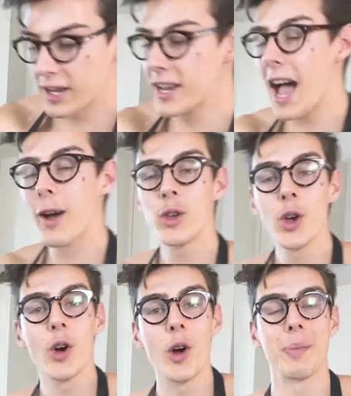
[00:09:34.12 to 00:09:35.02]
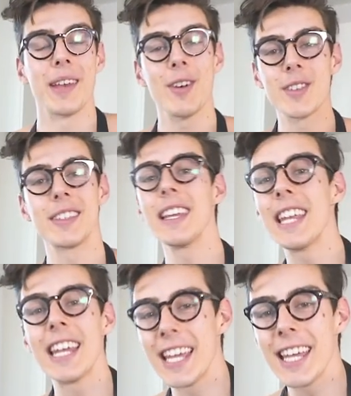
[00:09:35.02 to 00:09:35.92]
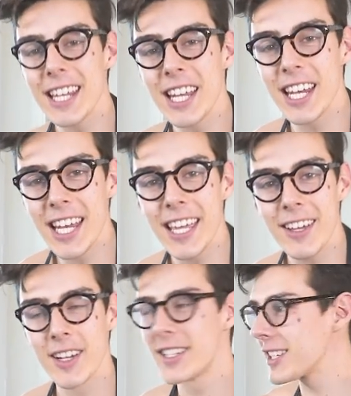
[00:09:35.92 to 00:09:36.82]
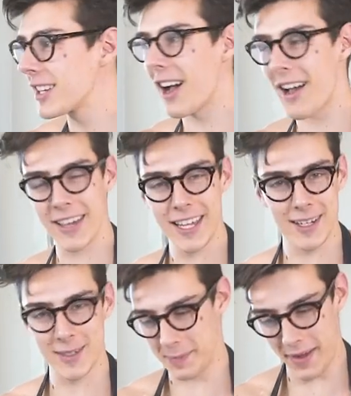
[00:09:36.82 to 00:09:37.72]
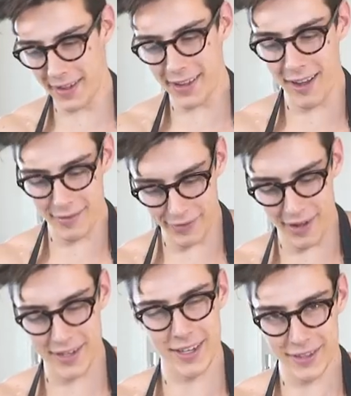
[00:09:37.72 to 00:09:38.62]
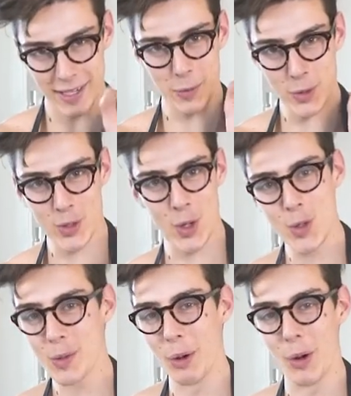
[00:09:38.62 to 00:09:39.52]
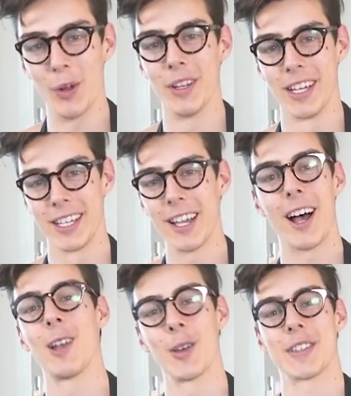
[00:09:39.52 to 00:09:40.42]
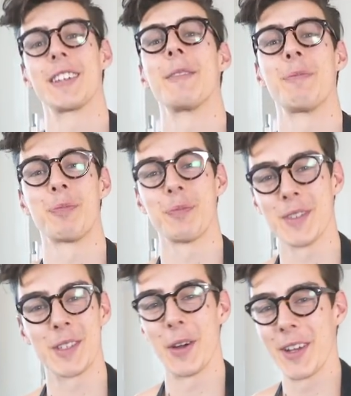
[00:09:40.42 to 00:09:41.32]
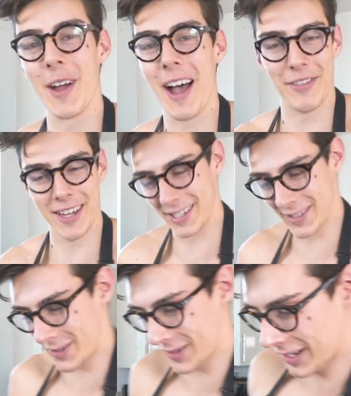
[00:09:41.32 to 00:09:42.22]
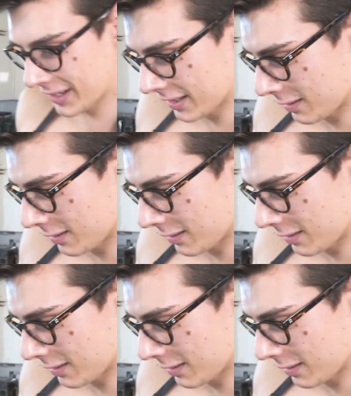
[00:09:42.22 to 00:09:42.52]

And now Europe. Now sillily, lily, I did cut out England, but I can't find it. I think it was so small, I lost it. So I don't have England on here.